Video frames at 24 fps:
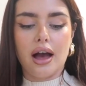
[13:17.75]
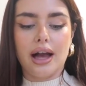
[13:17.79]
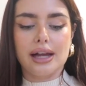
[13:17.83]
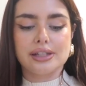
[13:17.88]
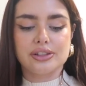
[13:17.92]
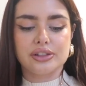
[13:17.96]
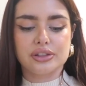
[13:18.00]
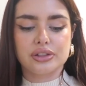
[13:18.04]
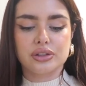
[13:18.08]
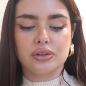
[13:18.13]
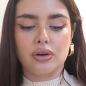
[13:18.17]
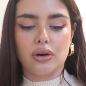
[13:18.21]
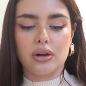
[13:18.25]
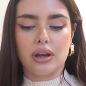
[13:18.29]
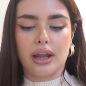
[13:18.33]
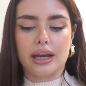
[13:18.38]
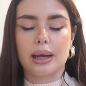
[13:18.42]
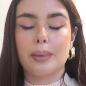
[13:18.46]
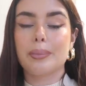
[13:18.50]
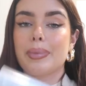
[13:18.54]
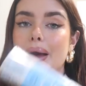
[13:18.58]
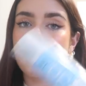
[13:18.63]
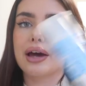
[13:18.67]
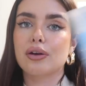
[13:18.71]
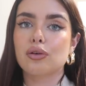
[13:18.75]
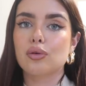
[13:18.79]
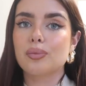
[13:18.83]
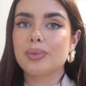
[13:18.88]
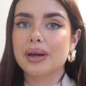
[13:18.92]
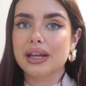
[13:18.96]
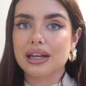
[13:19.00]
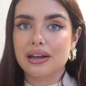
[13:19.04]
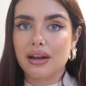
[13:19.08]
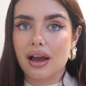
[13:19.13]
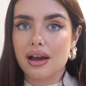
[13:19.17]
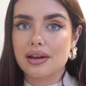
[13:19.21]
I just got like pedal
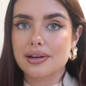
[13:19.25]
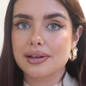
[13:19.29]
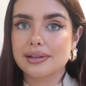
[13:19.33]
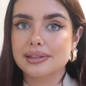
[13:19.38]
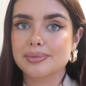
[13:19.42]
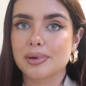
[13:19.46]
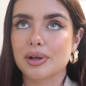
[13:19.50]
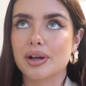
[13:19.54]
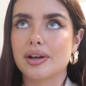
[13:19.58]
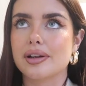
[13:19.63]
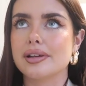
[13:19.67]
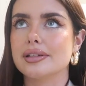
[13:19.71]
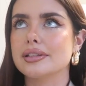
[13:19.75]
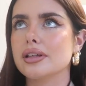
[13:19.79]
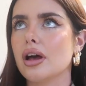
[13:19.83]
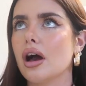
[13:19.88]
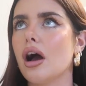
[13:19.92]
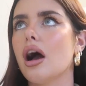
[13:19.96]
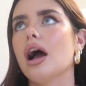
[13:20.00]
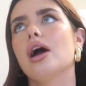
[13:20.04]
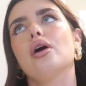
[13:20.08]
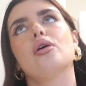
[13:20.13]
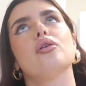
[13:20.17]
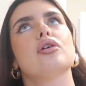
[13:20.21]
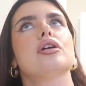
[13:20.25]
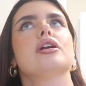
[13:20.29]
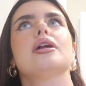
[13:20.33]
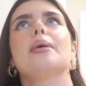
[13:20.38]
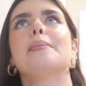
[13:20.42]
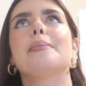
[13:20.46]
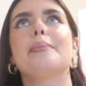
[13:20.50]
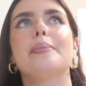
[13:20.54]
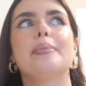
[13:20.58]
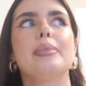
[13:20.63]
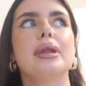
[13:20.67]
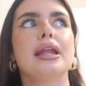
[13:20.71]
bin liners because I ordered
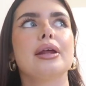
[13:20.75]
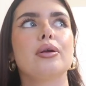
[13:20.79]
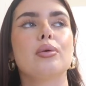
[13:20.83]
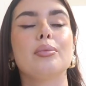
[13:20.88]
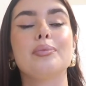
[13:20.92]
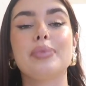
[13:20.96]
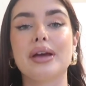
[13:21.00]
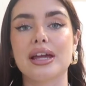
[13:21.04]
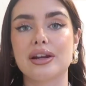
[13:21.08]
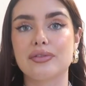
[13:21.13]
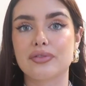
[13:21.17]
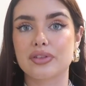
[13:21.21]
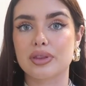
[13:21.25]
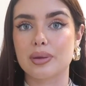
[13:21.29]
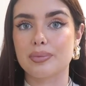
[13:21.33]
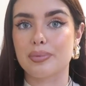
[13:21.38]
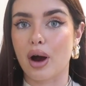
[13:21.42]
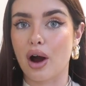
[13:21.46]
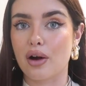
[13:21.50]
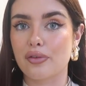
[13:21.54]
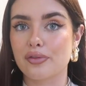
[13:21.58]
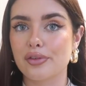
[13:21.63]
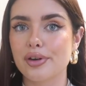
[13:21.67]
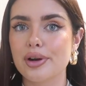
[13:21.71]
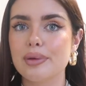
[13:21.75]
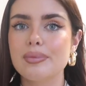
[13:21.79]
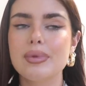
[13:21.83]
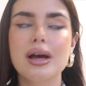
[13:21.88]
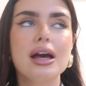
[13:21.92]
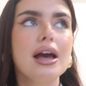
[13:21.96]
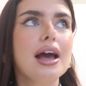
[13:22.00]
a little bit for the bathroom.